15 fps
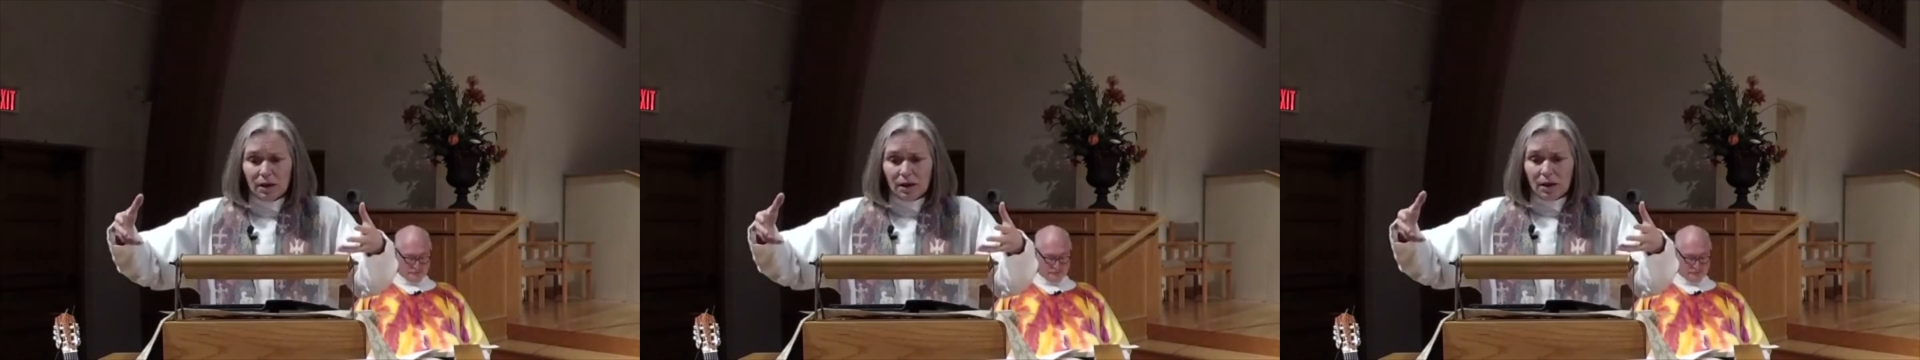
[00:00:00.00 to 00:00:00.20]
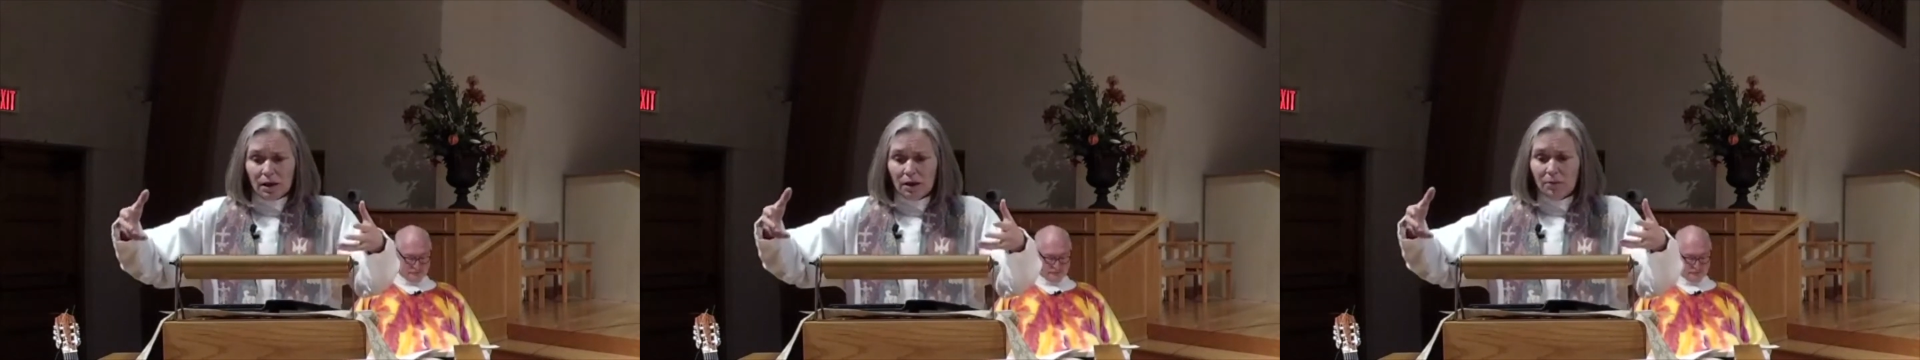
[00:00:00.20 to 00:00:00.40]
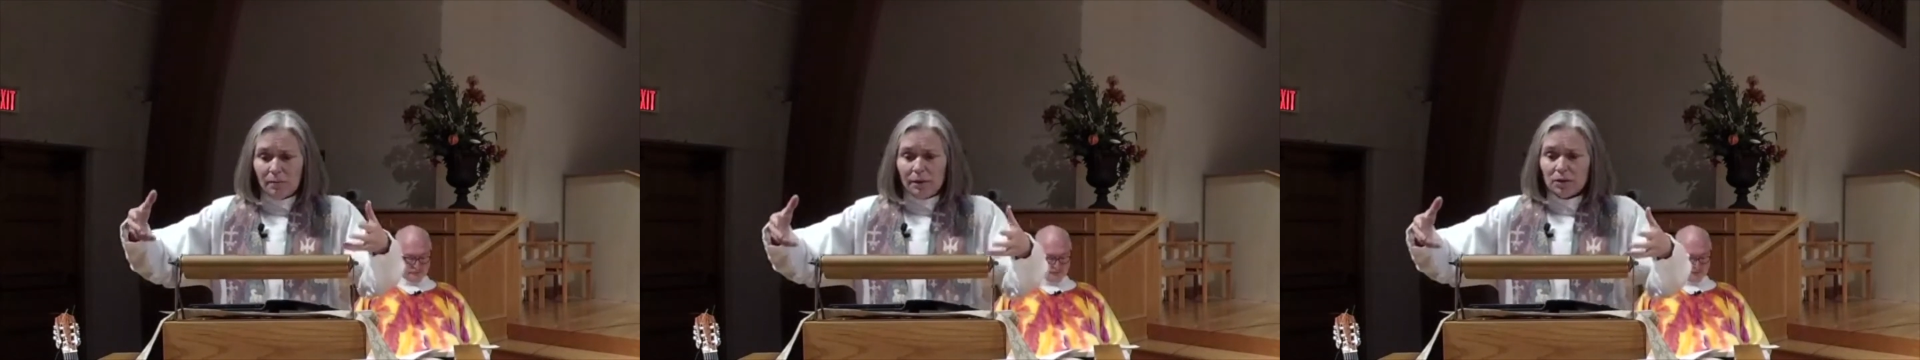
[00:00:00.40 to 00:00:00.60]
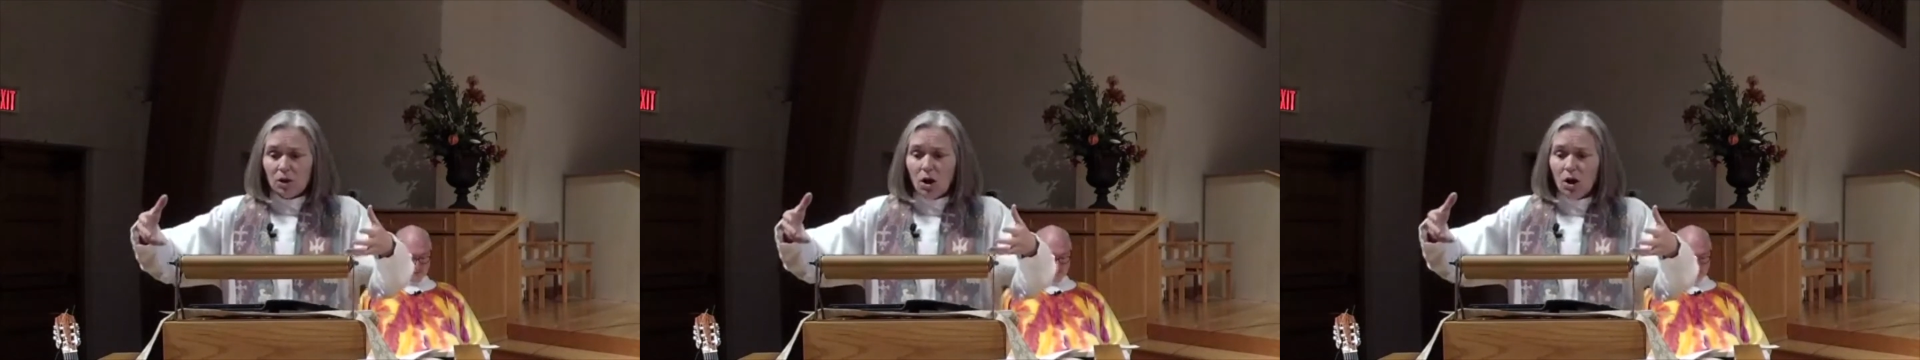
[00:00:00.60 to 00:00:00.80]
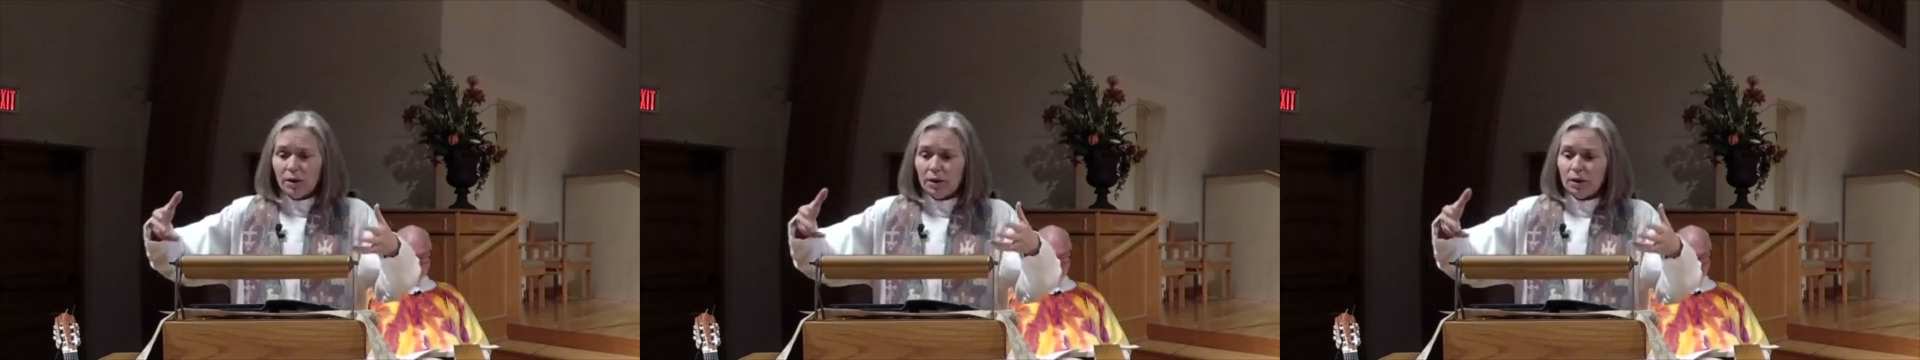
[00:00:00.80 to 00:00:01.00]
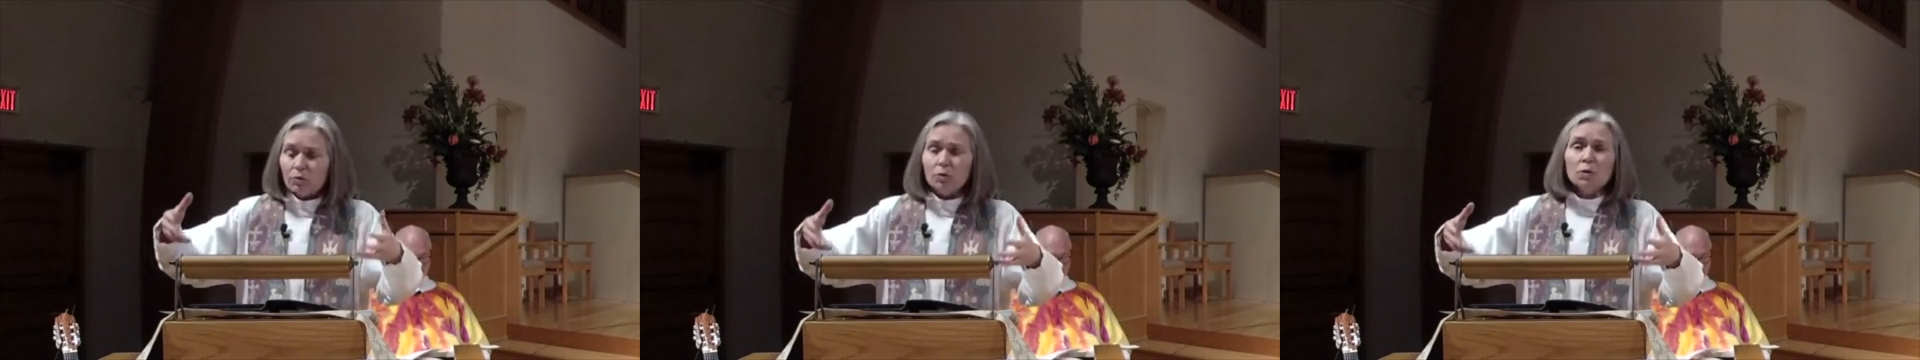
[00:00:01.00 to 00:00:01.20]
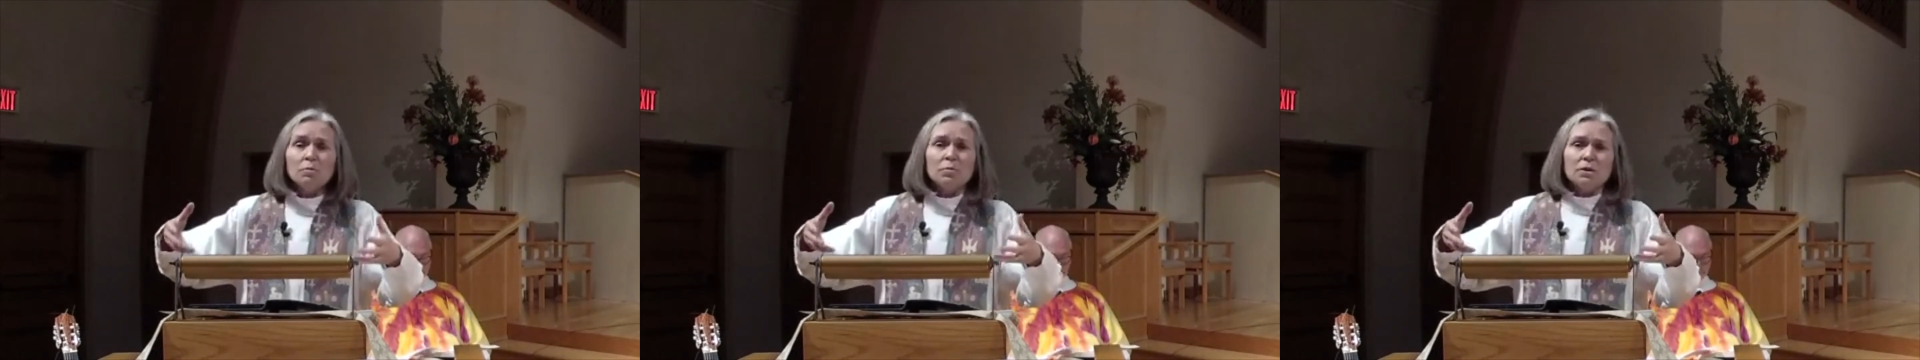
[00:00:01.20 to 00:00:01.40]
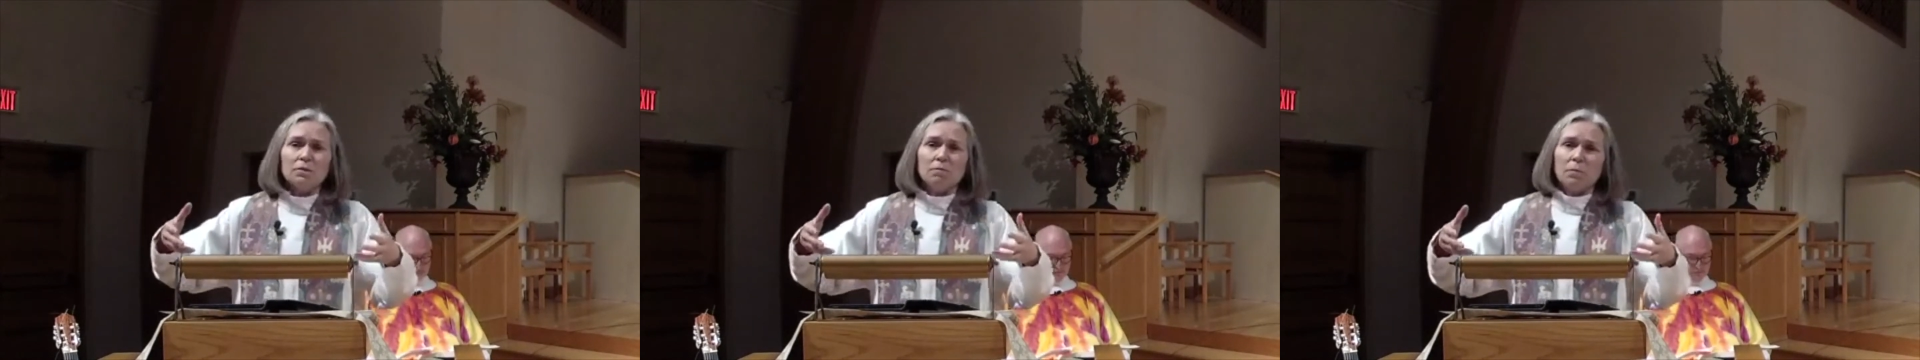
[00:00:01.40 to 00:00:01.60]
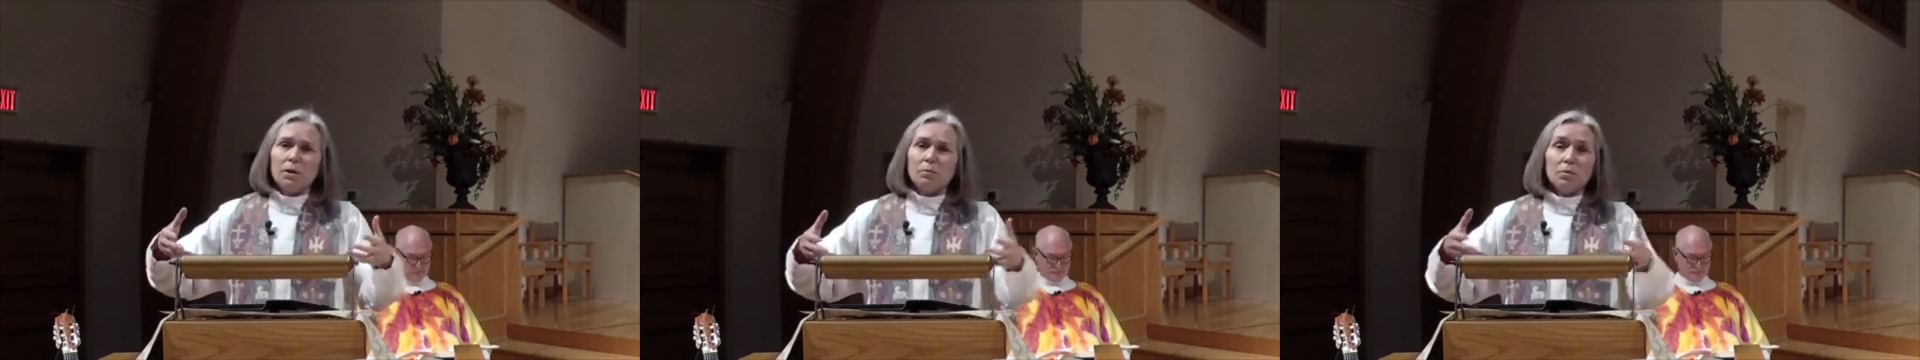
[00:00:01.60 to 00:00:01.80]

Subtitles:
of belonging, groups of people